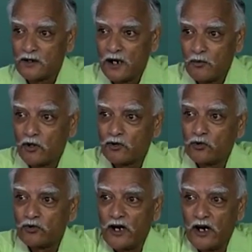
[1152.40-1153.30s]
till about
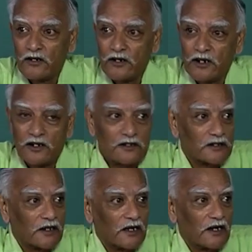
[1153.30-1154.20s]
two three hundred years,
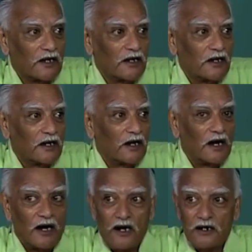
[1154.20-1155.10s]

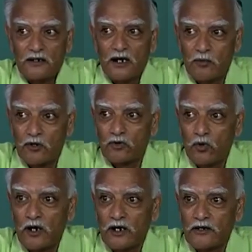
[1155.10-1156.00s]
till about
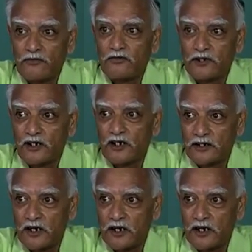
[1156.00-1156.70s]
two hundred and fifty years